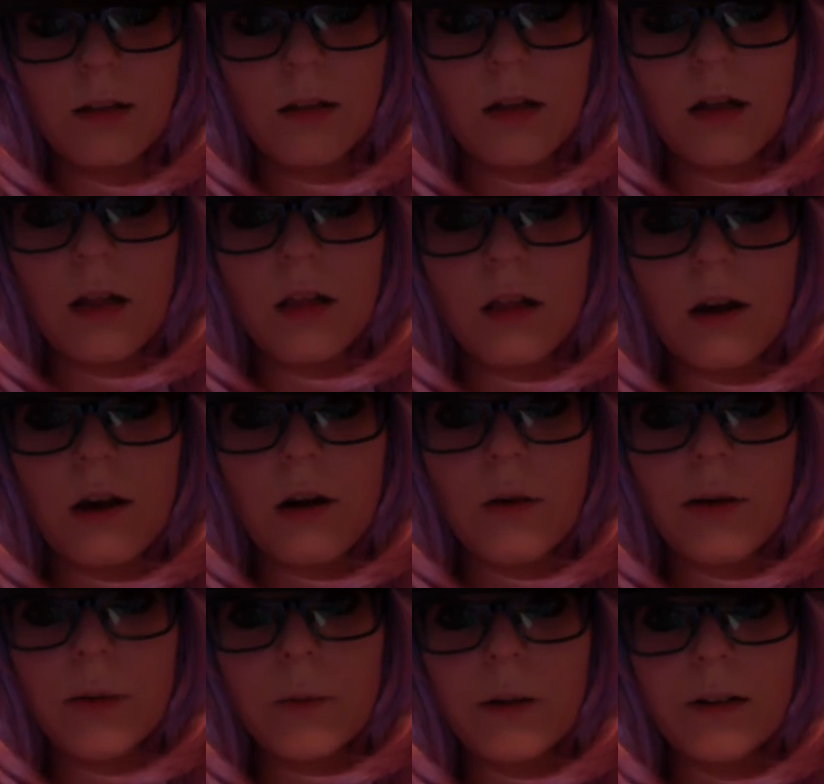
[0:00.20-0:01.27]
Hello
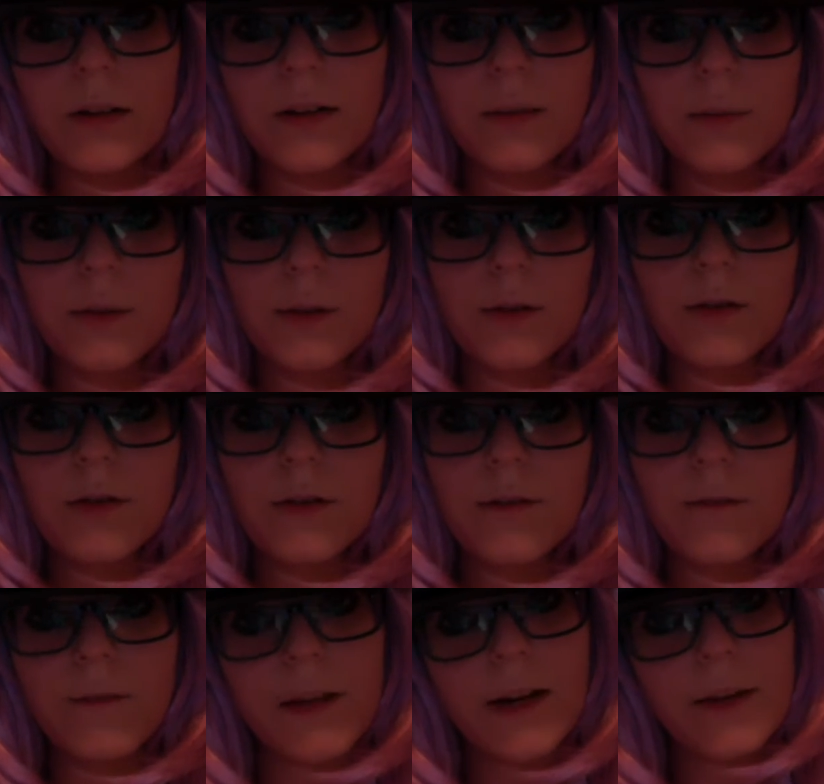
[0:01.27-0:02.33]
and welcome to
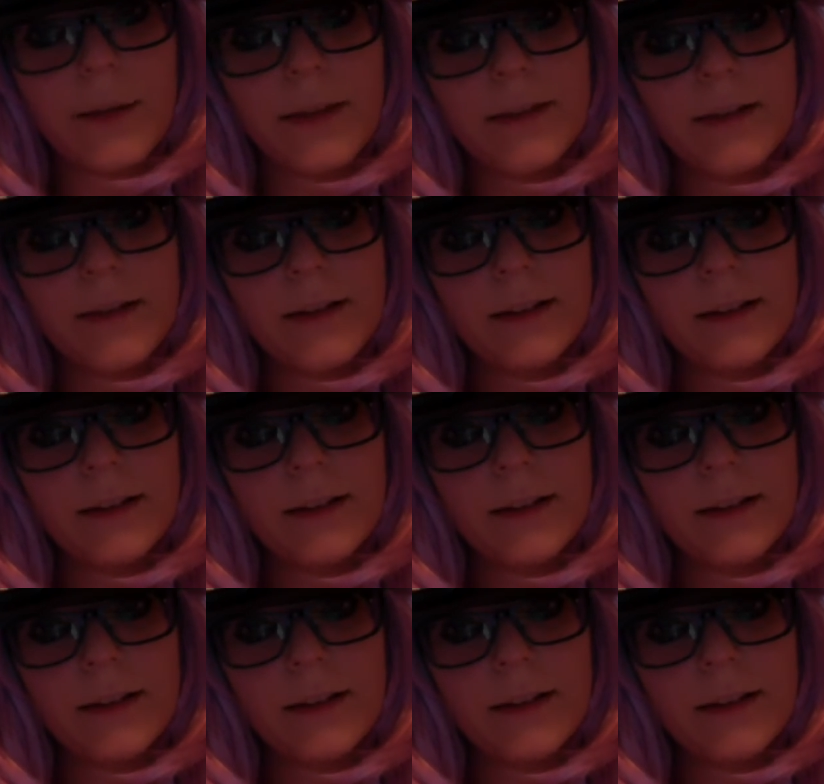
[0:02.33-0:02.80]
InvaderBethany's